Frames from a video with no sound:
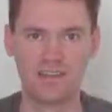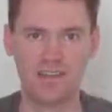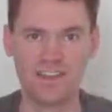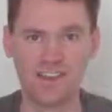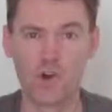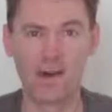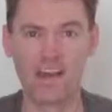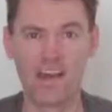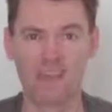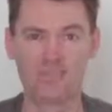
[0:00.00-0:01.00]
And they
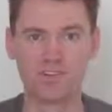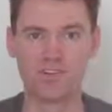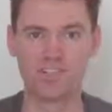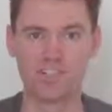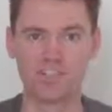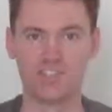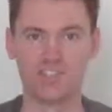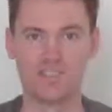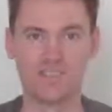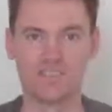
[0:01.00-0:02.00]
already have the connections.
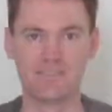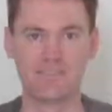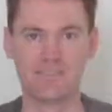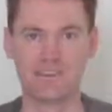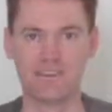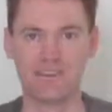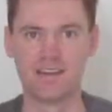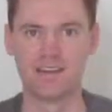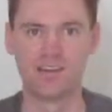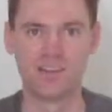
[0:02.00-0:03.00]
I mean,
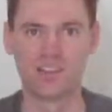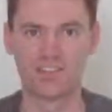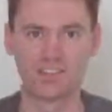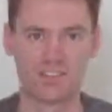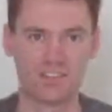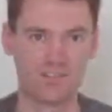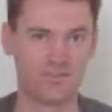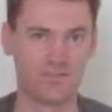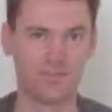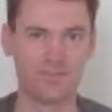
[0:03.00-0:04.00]
you've got,
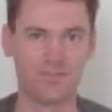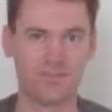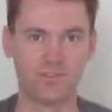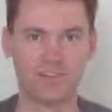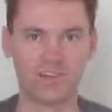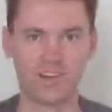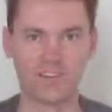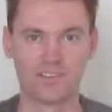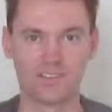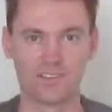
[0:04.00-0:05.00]
for example, you've
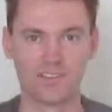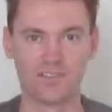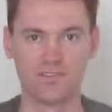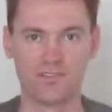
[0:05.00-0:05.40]
got the